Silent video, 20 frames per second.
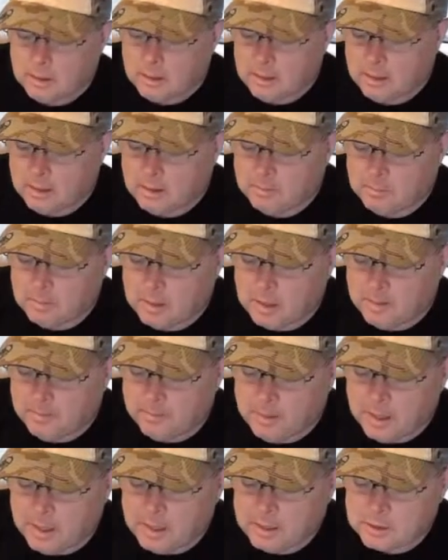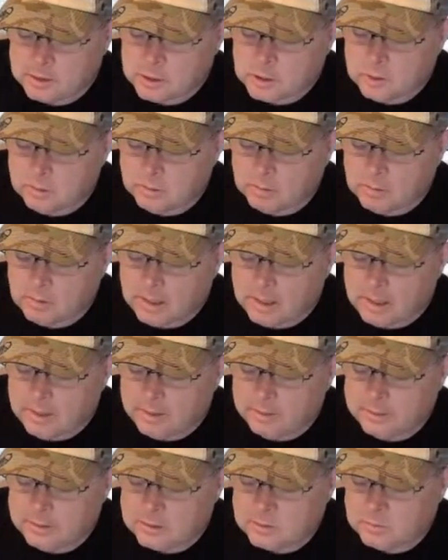I'm not sure how
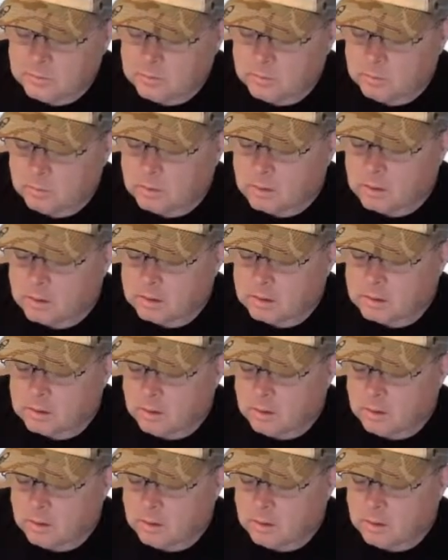this would work